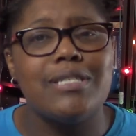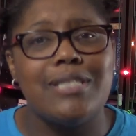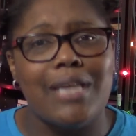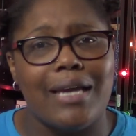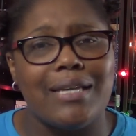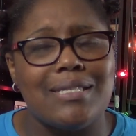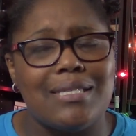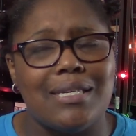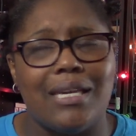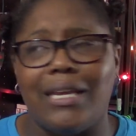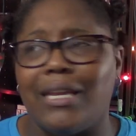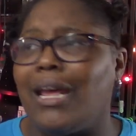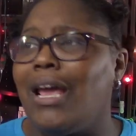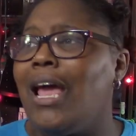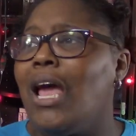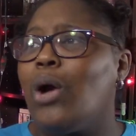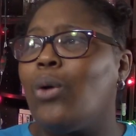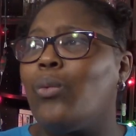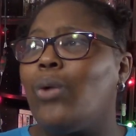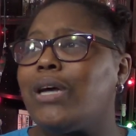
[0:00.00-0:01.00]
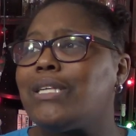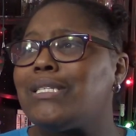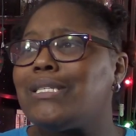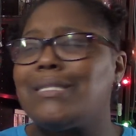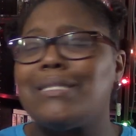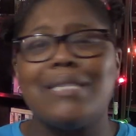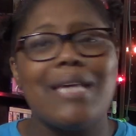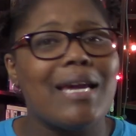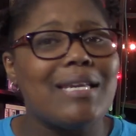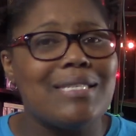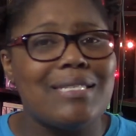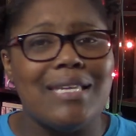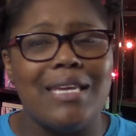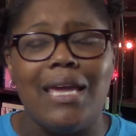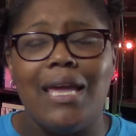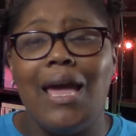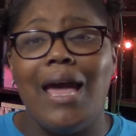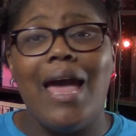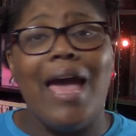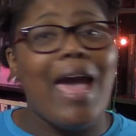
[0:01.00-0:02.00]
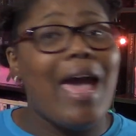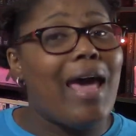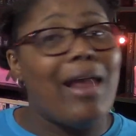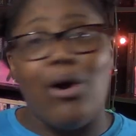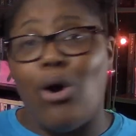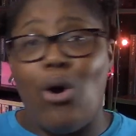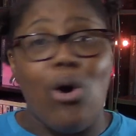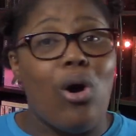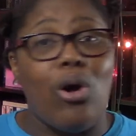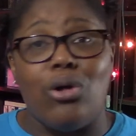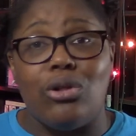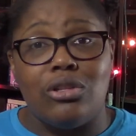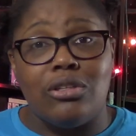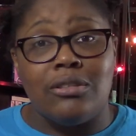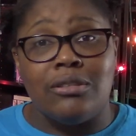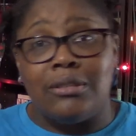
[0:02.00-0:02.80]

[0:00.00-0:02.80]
sex scene. Wasn't sexy at all.